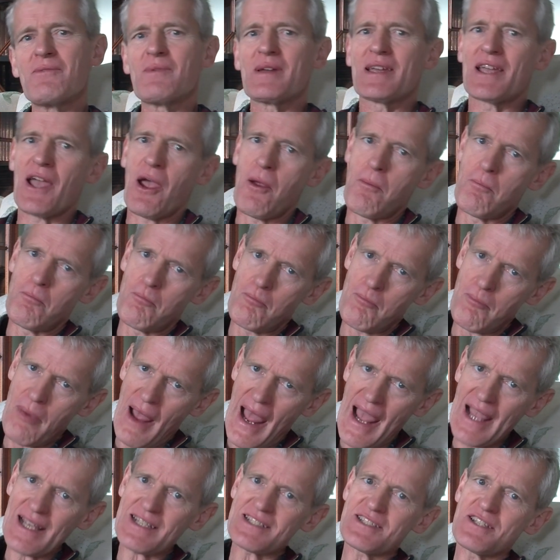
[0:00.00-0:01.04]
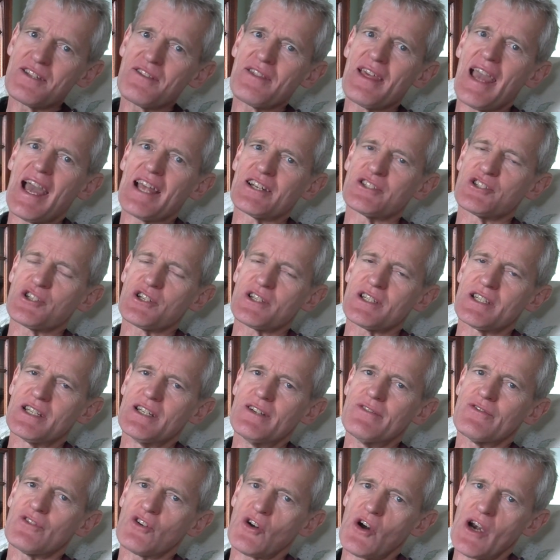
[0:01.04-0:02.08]
we go back to the
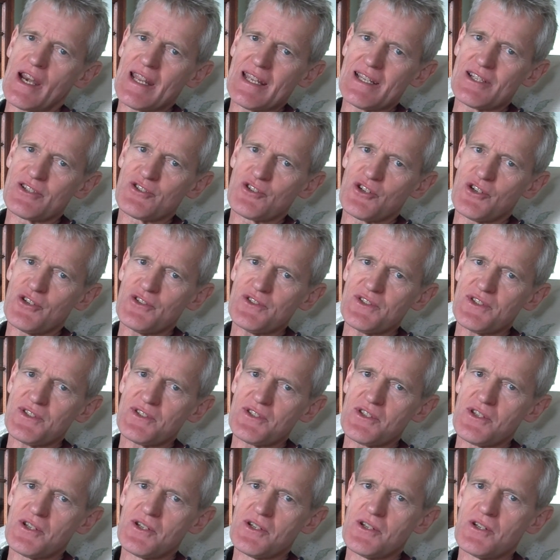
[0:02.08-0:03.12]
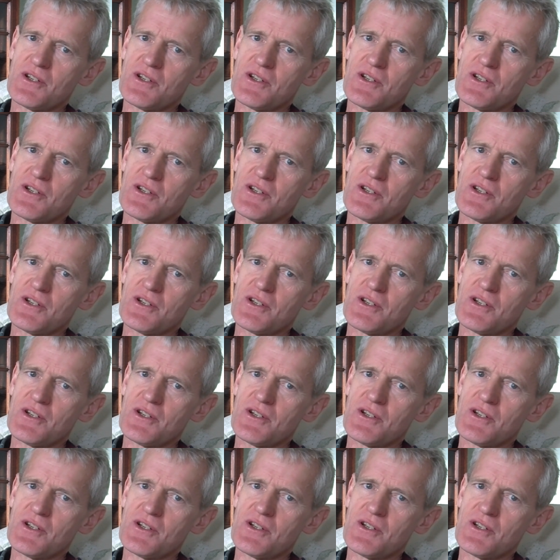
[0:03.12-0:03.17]
adjective, rectus.